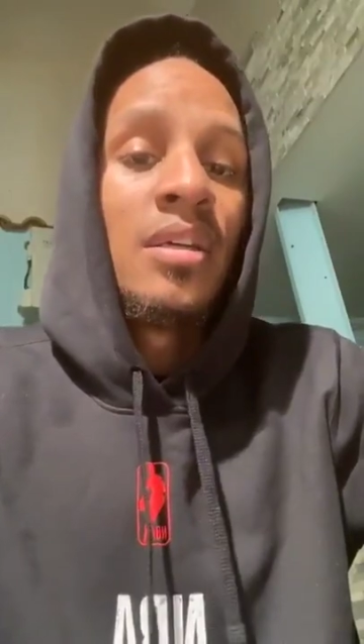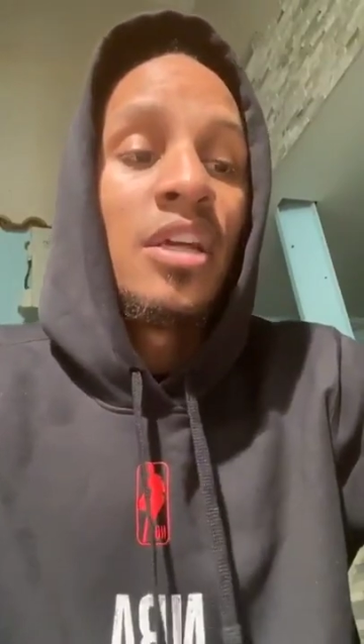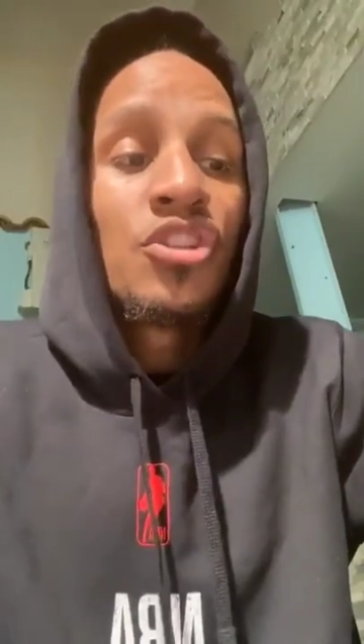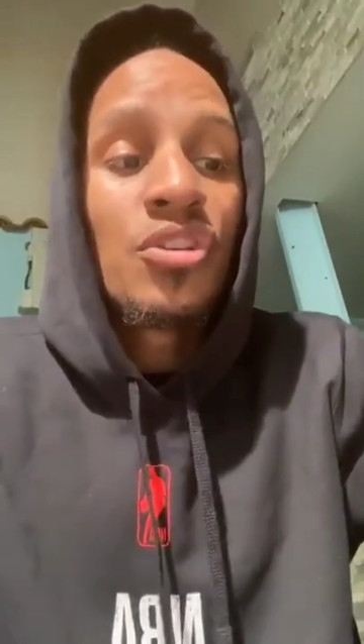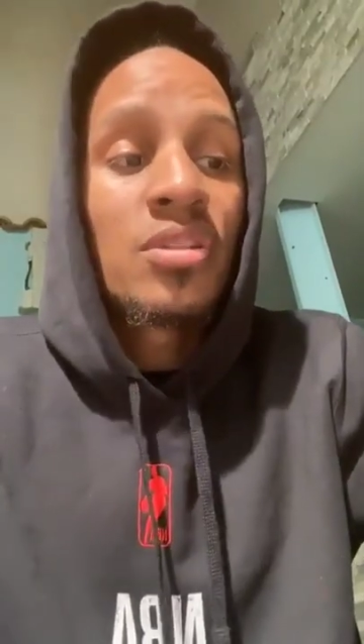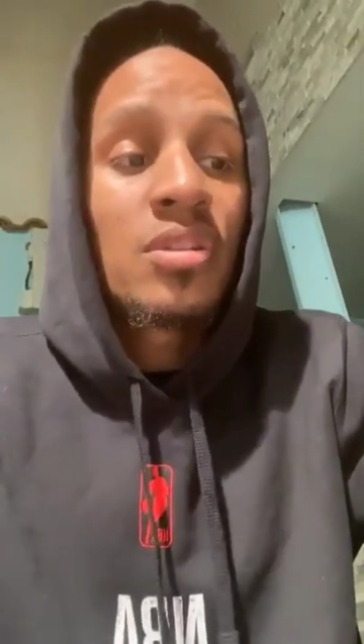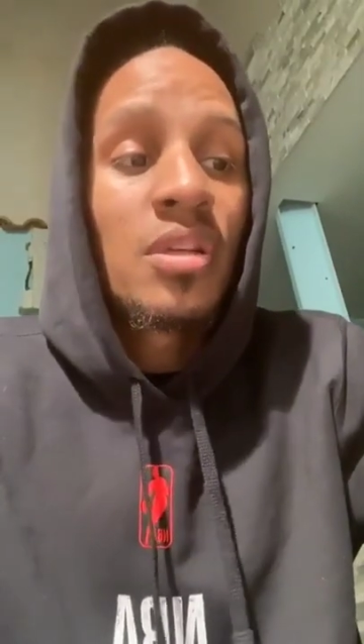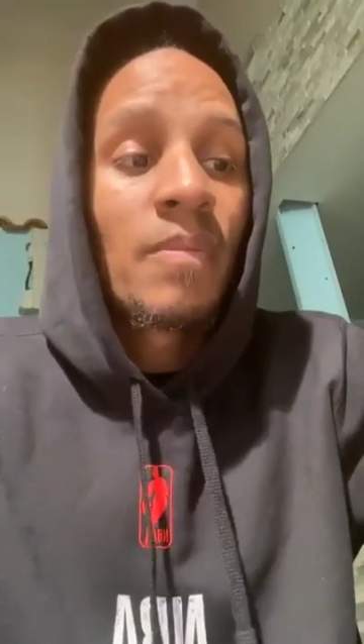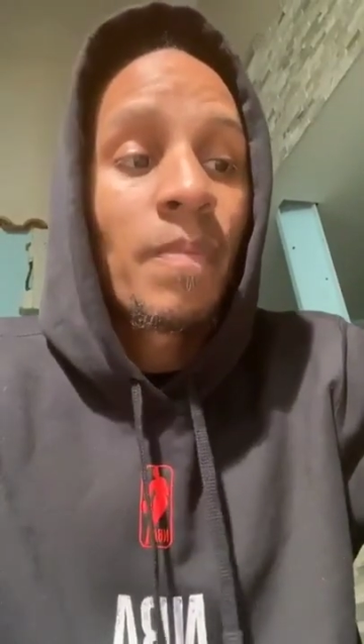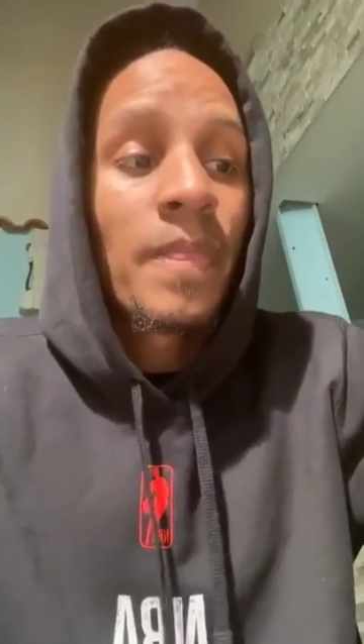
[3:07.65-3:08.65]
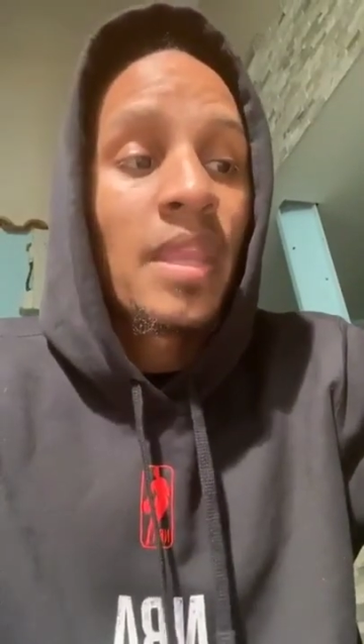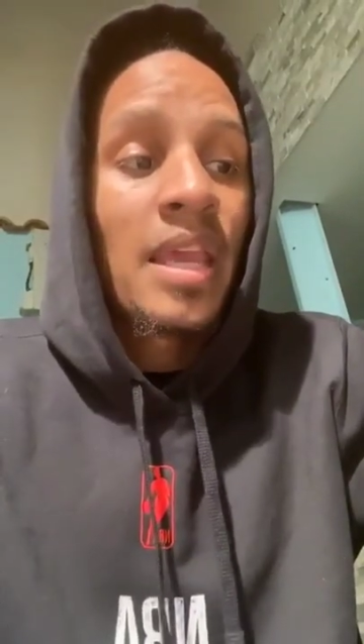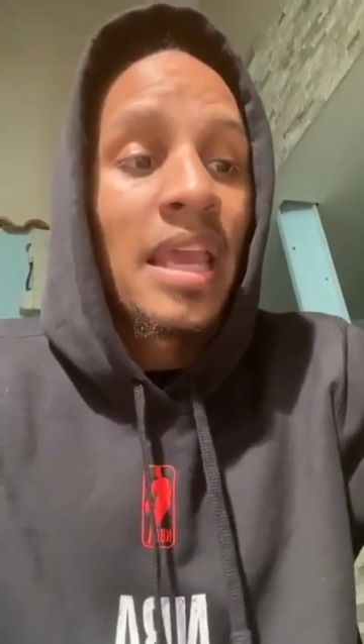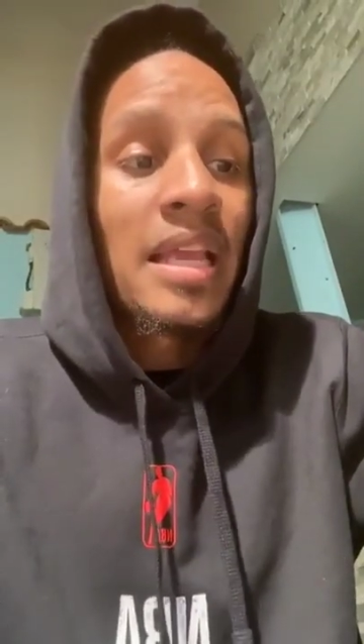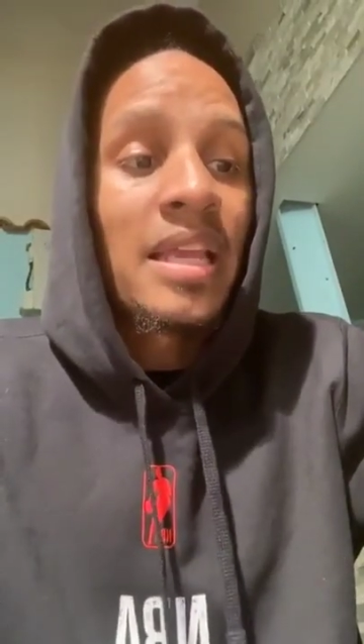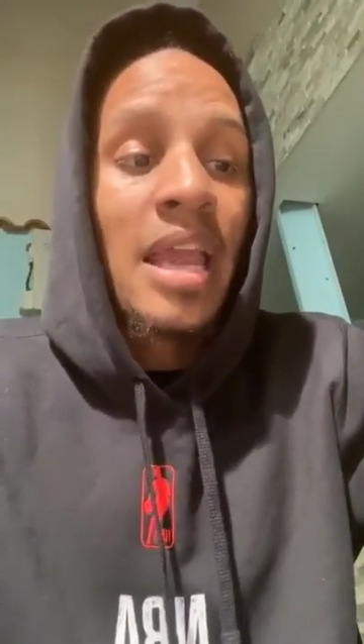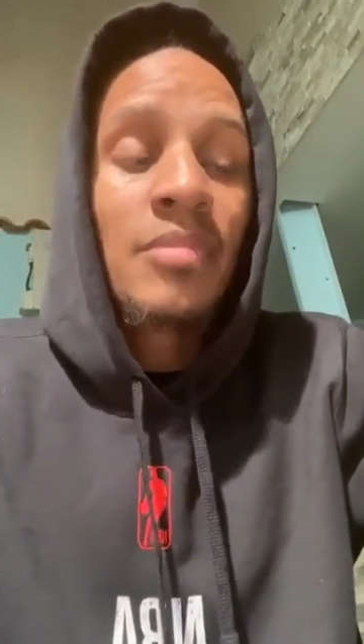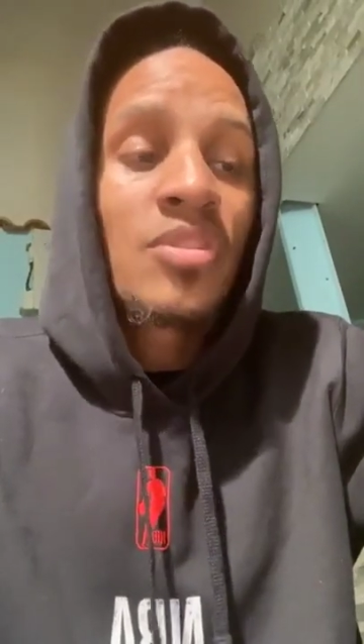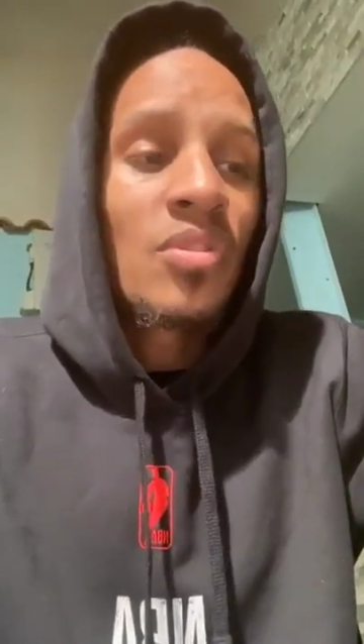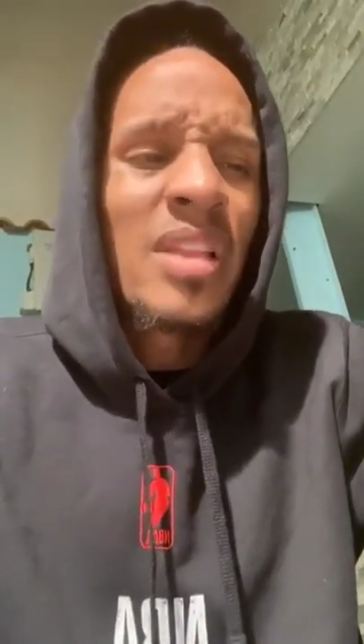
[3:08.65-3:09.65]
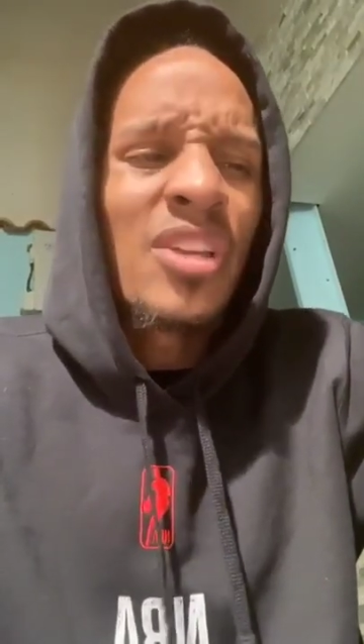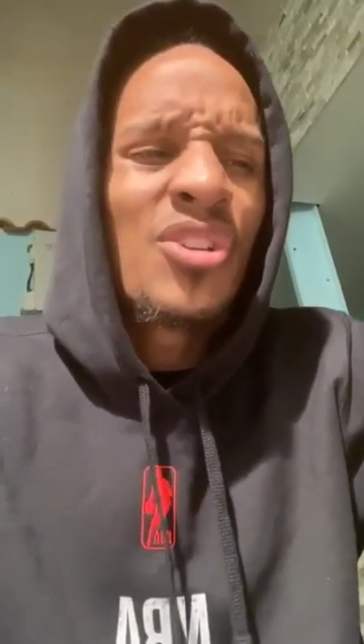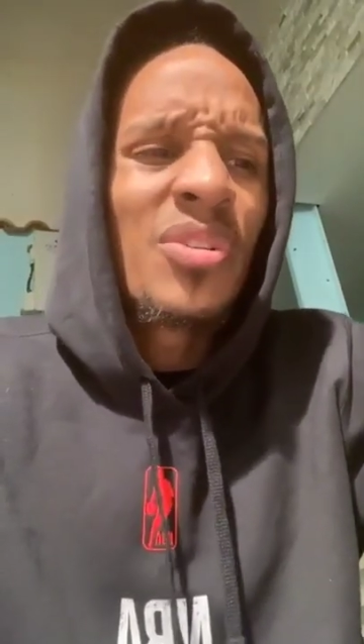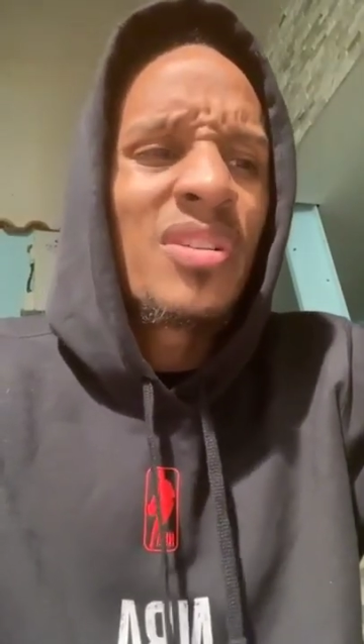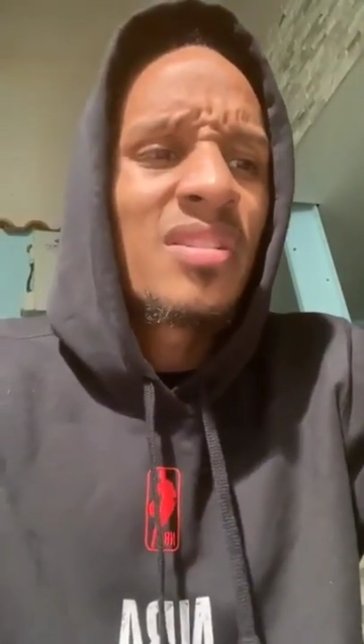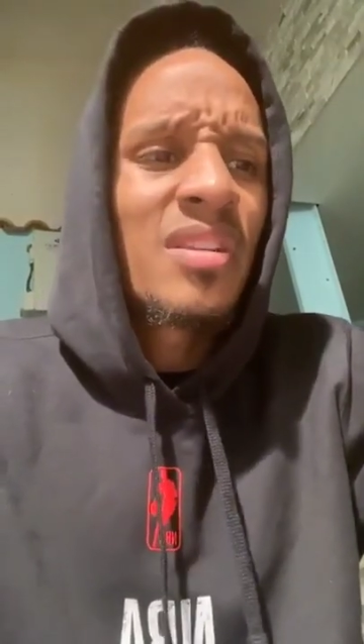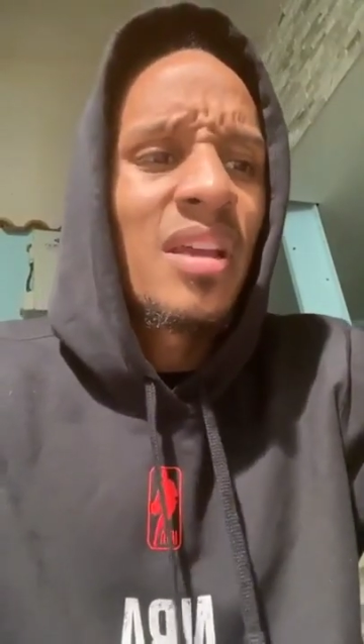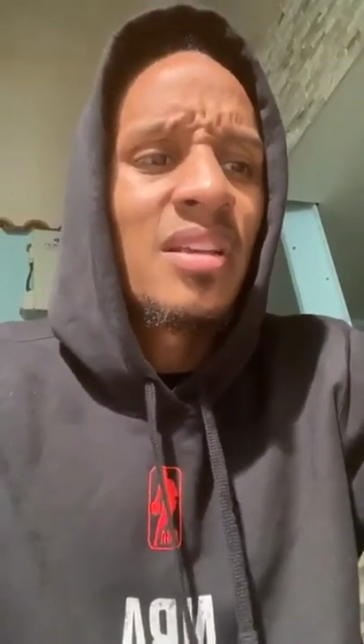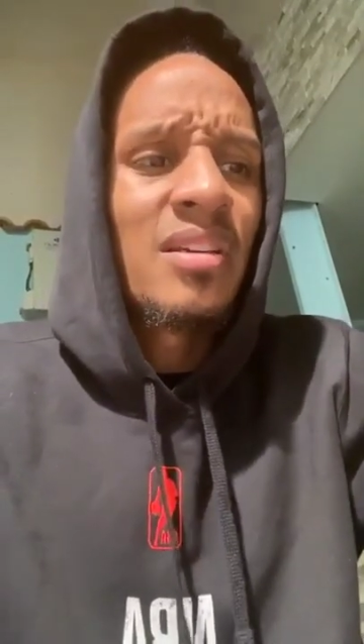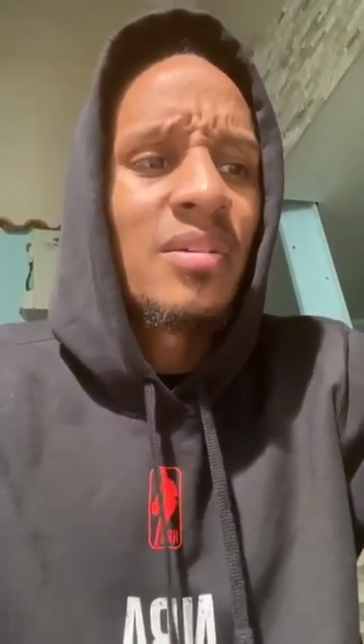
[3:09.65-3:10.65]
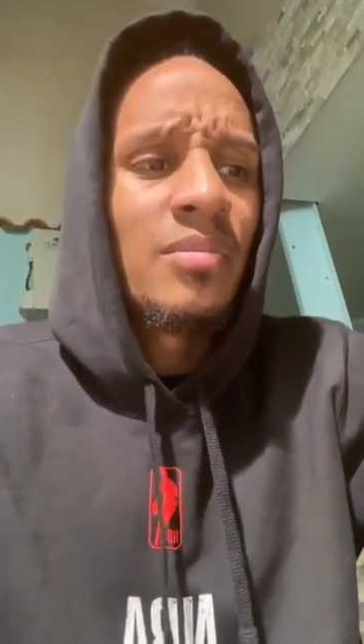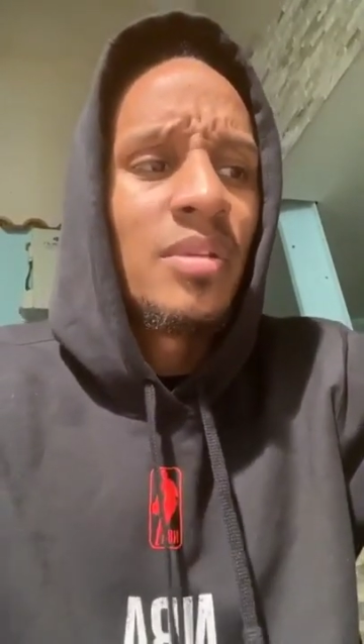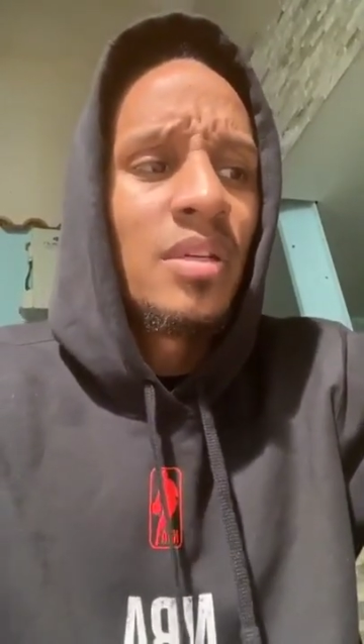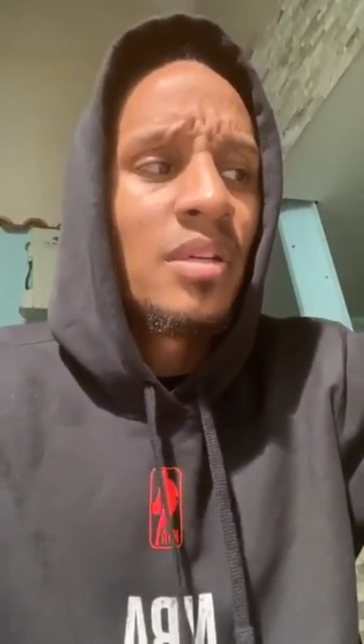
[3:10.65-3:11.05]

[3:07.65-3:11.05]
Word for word: It's just it came so dangerous and um,